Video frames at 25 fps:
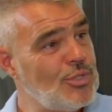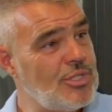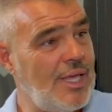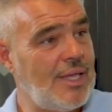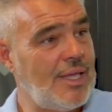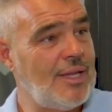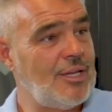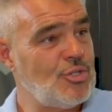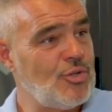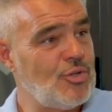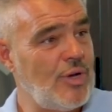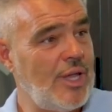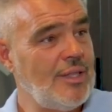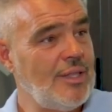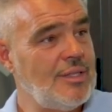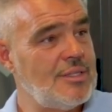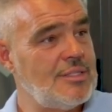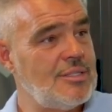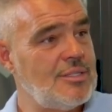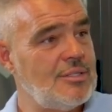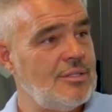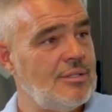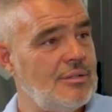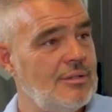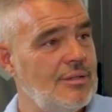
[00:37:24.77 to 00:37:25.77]
that
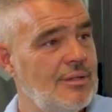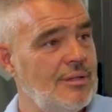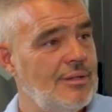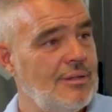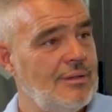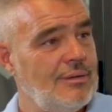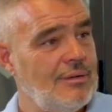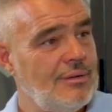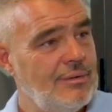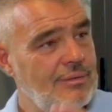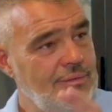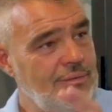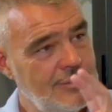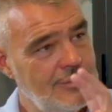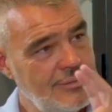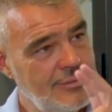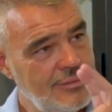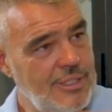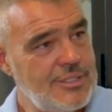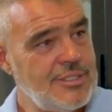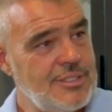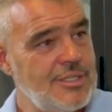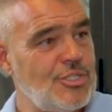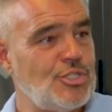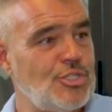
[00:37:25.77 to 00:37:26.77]
attracts
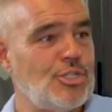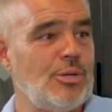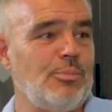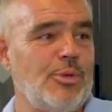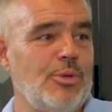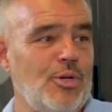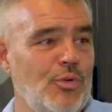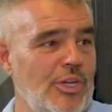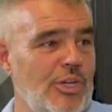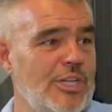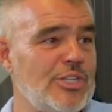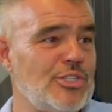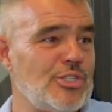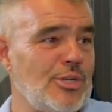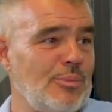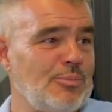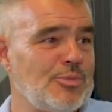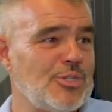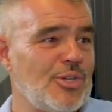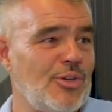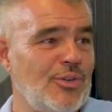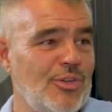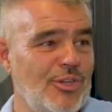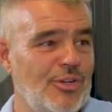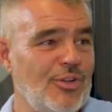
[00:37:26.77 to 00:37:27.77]
listenership and readership. Yeah.
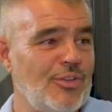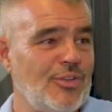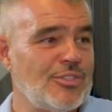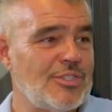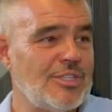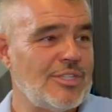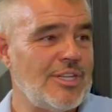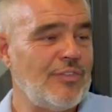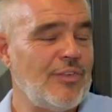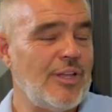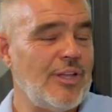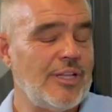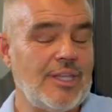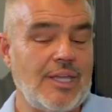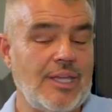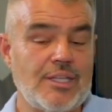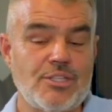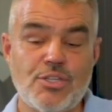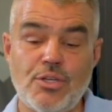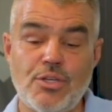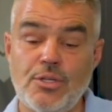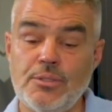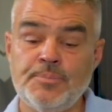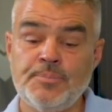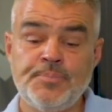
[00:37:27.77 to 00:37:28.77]
So, you know, stuff like that.
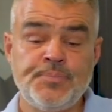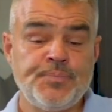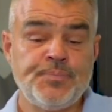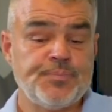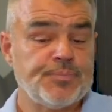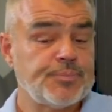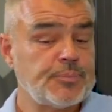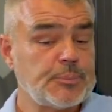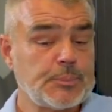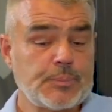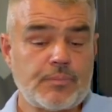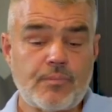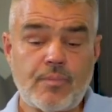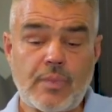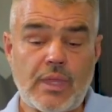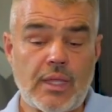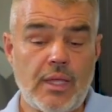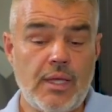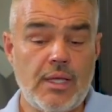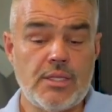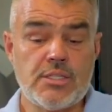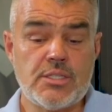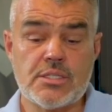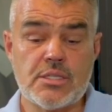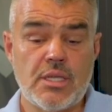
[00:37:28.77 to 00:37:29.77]
So
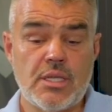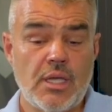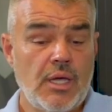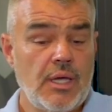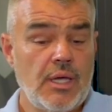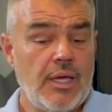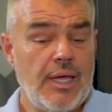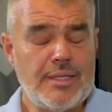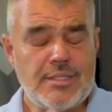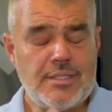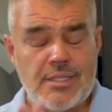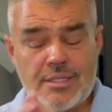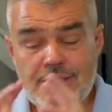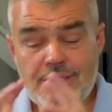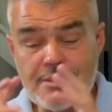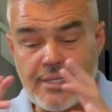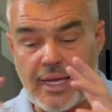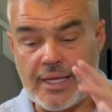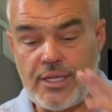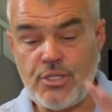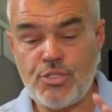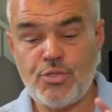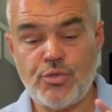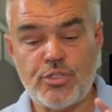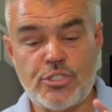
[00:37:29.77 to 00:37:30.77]
it's a
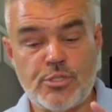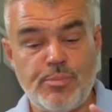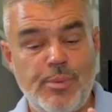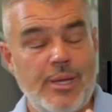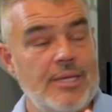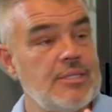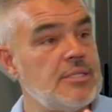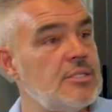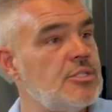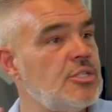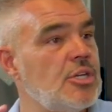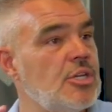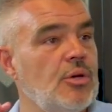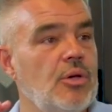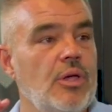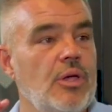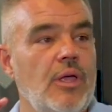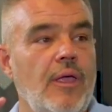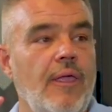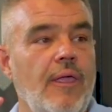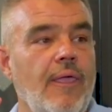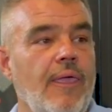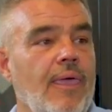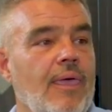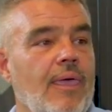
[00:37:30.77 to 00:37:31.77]
dangerous space. And so,
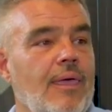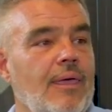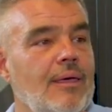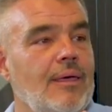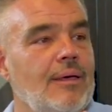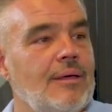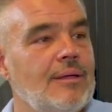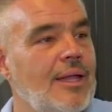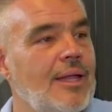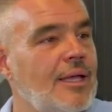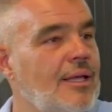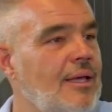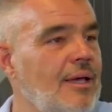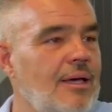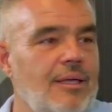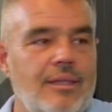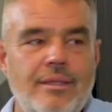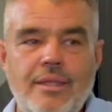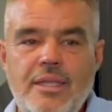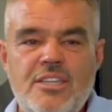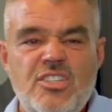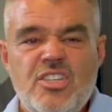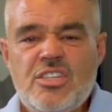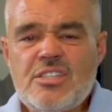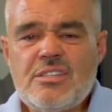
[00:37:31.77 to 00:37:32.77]
like,
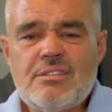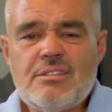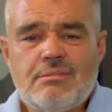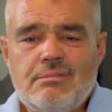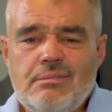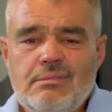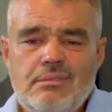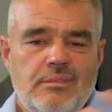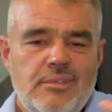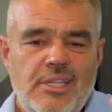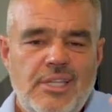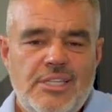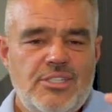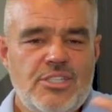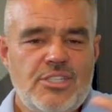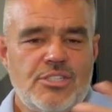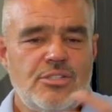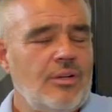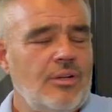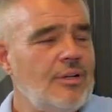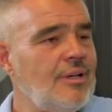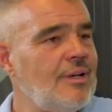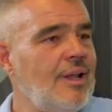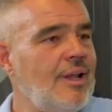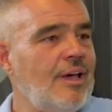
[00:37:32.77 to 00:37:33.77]
there's just
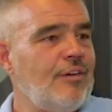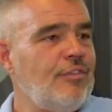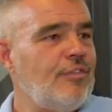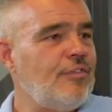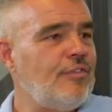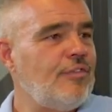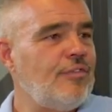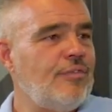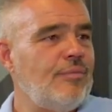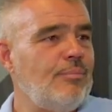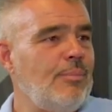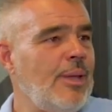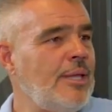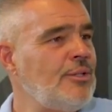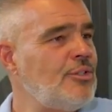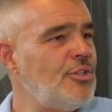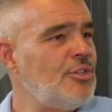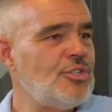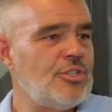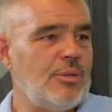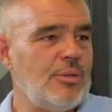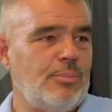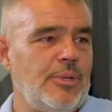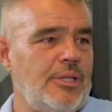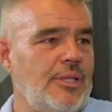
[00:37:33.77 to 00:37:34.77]
not enough
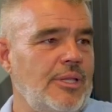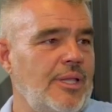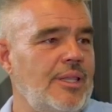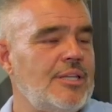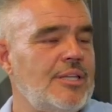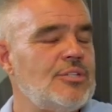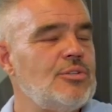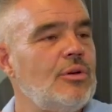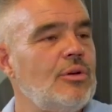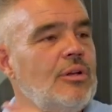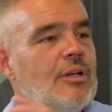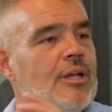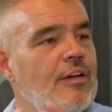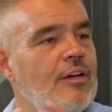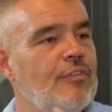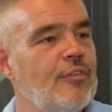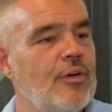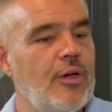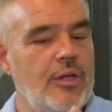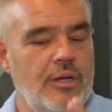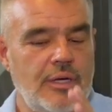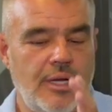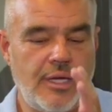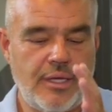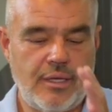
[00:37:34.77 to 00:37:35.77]
mentorship in here. There's not enough
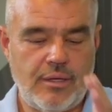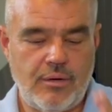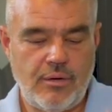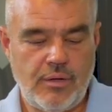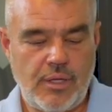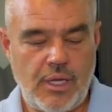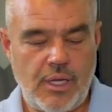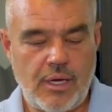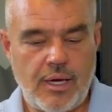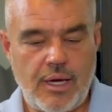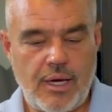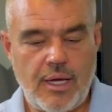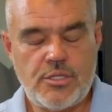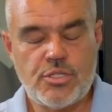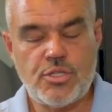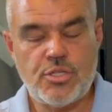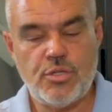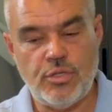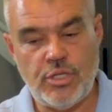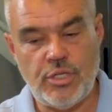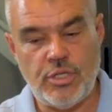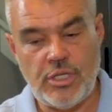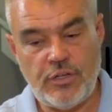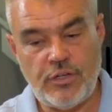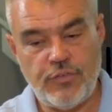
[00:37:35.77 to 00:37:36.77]
going like, okay, guys, you
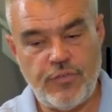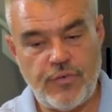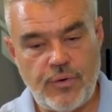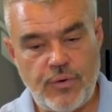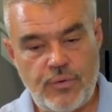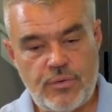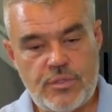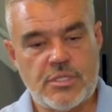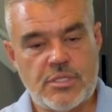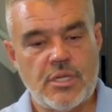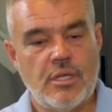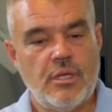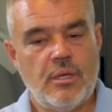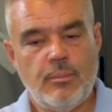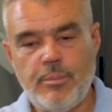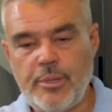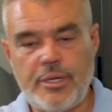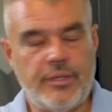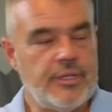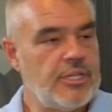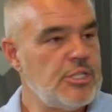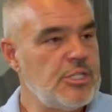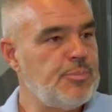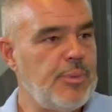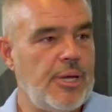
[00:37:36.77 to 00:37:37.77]
need phones, but in
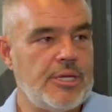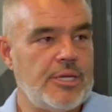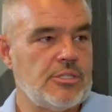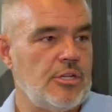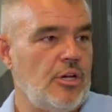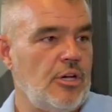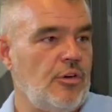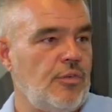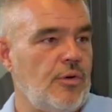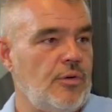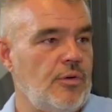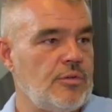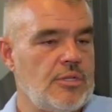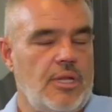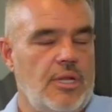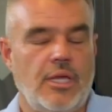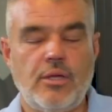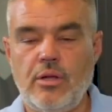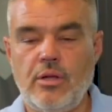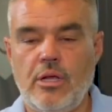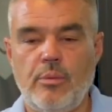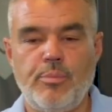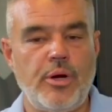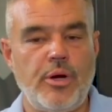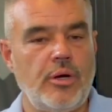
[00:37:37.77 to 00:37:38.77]
this space, no phones. Like
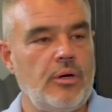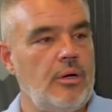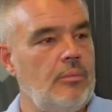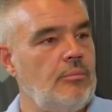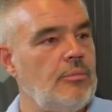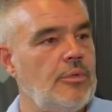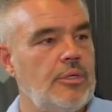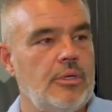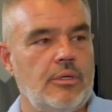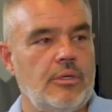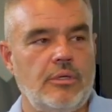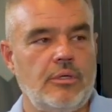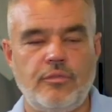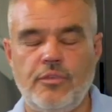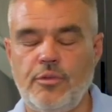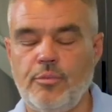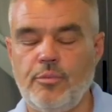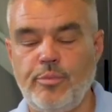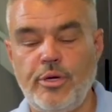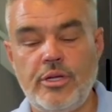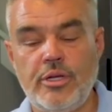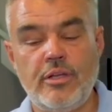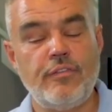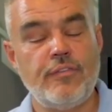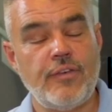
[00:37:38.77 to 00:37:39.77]
in our program, if you
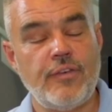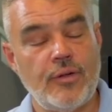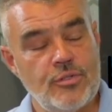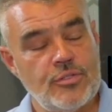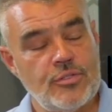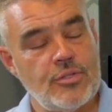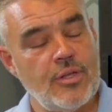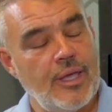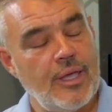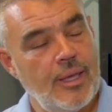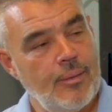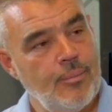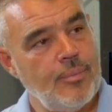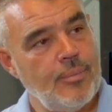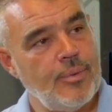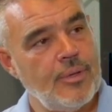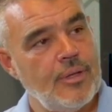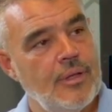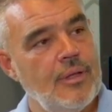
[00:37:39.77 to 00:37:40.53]
bring a phone to camp,